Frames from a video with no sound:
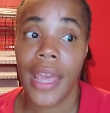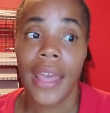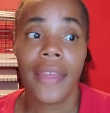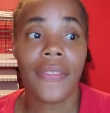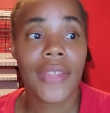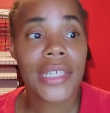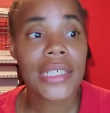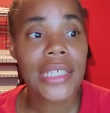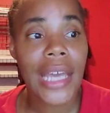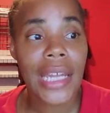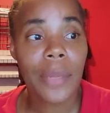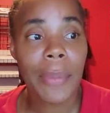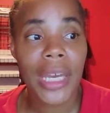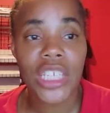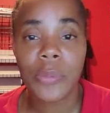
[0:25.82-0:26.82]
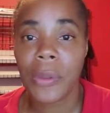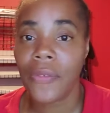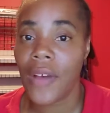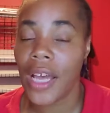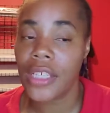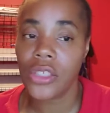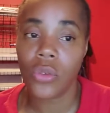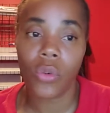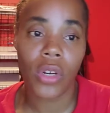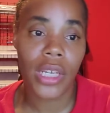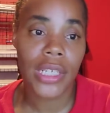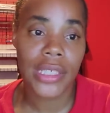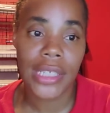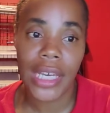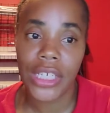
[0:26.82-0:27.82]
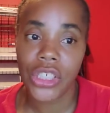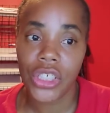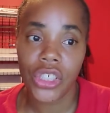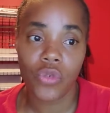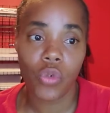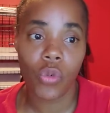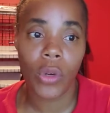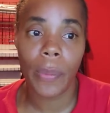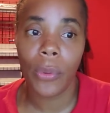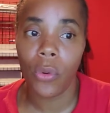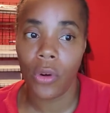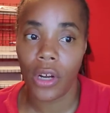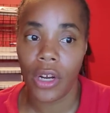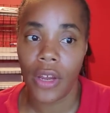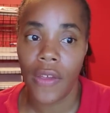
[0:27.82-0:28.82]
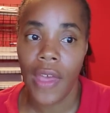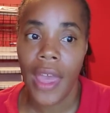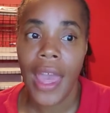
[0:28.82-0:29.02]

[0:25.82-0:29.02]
This database provides organizations with report